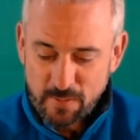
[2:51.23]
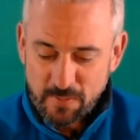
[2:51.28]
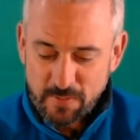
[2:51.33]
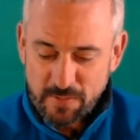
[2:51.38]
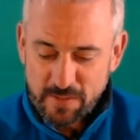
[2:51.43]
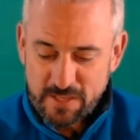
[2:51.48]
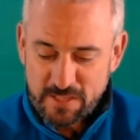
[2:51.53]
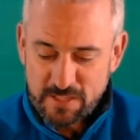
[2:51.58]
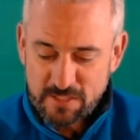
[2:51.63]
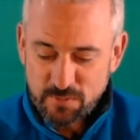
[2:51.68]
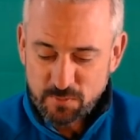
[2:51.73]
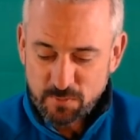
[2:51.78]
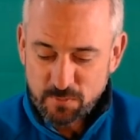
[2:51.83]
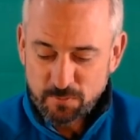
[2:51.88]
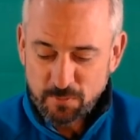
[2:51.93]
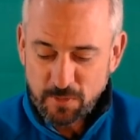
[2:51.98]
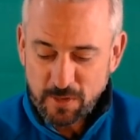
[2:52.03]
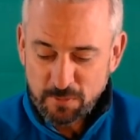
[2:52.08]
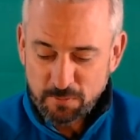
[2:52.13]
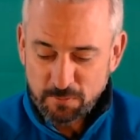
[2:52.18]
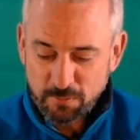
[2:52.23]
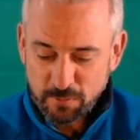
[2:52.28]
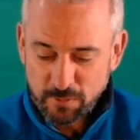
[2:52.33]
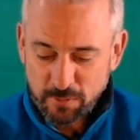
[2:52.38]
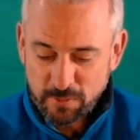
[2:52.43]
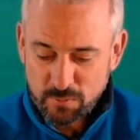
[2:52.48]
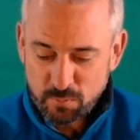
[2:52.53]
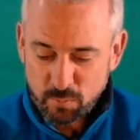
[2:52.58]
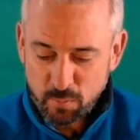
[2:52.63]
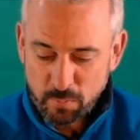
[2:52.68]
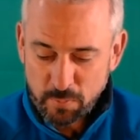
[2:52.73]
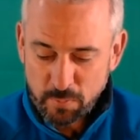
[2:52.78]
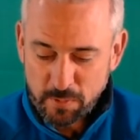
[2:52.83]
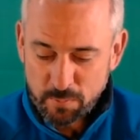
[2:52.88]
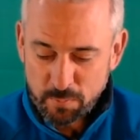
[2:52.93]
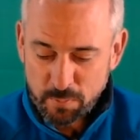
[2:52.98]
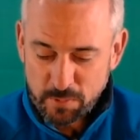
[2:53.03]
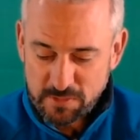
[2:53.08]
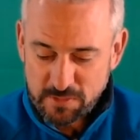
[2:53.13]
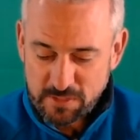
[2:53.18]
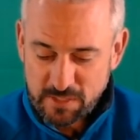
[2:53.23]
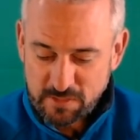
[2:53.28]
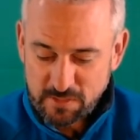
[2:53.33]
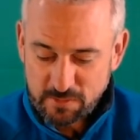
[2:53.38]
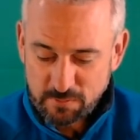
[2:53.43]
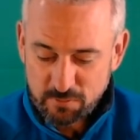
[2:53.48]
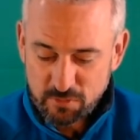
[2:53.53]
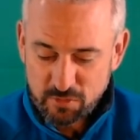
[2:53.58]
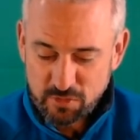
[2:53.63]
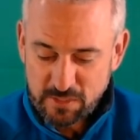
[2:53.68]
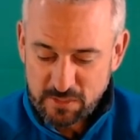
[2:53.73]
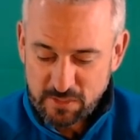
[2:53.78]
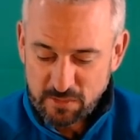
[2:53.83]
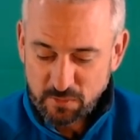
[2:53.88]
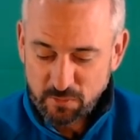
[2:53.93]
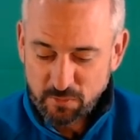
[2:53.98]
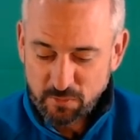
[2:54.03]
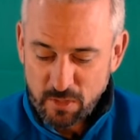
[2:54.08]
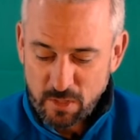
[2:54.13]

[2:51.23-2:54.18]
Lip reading: His faithfulness will be a protective shield.